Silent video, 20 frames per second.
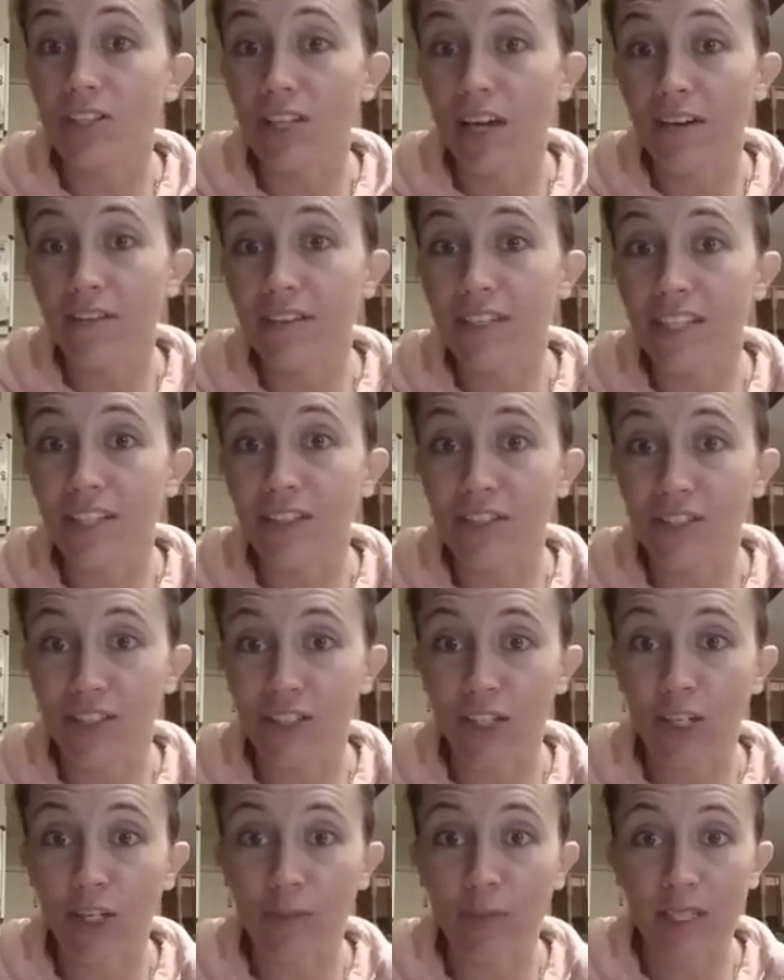Obviously, you just
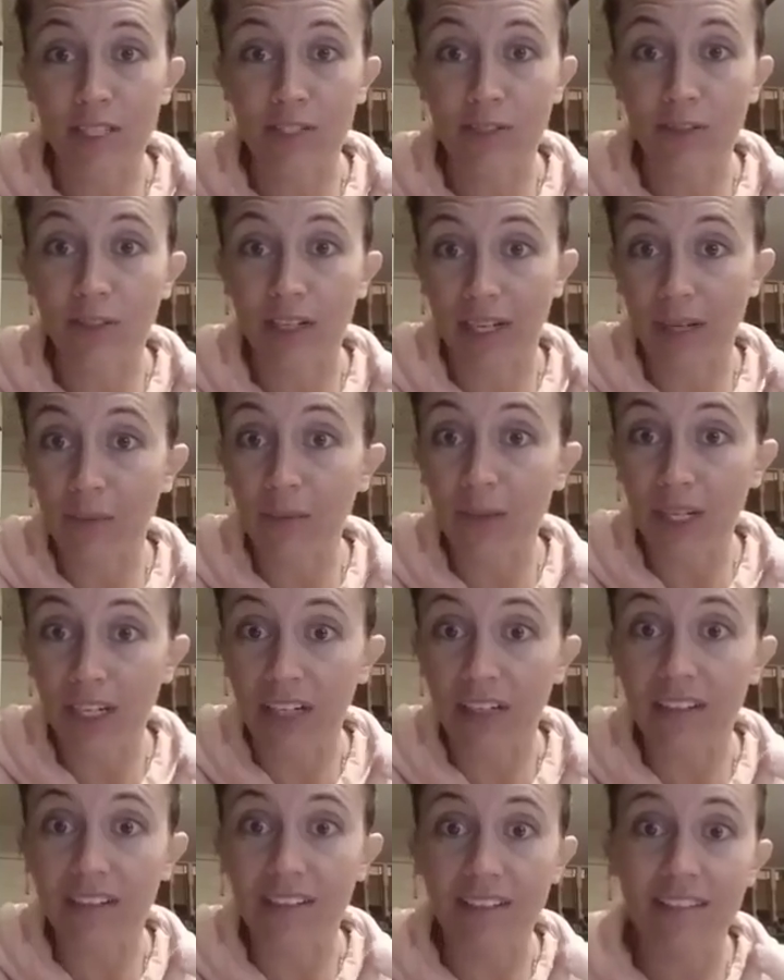heard my story. It
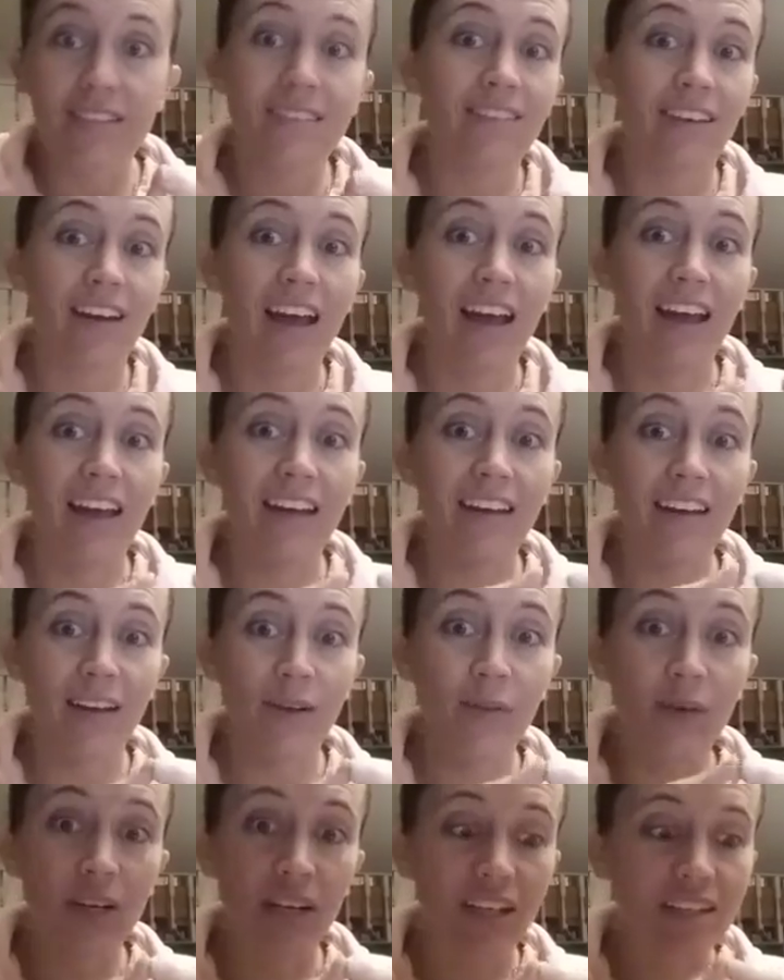works. Okay, it
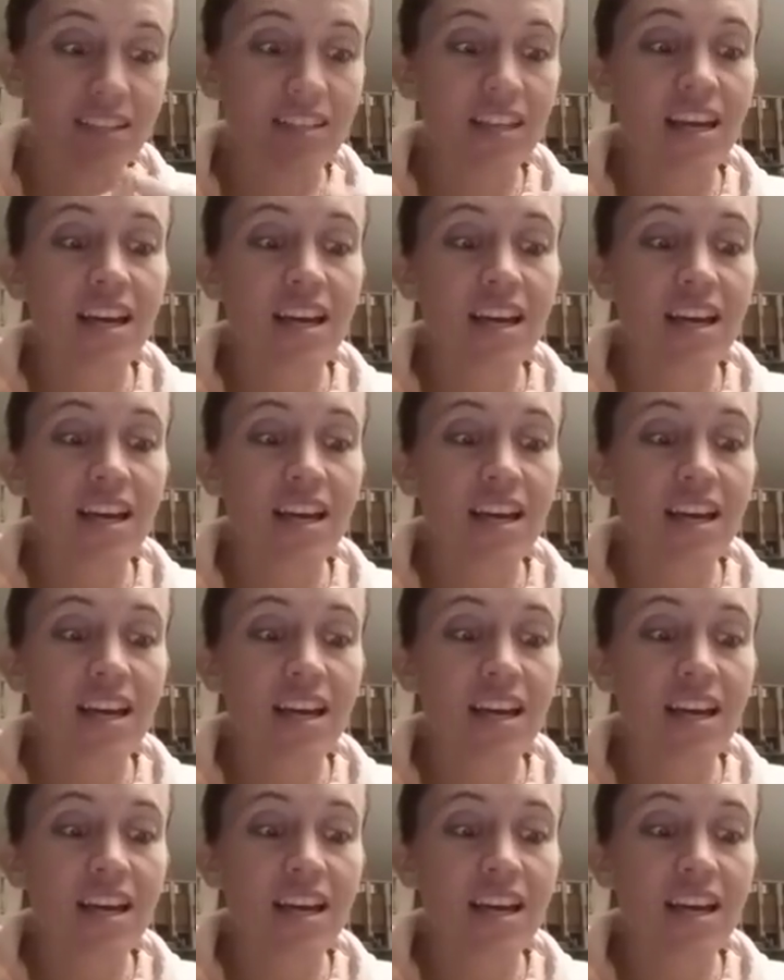works.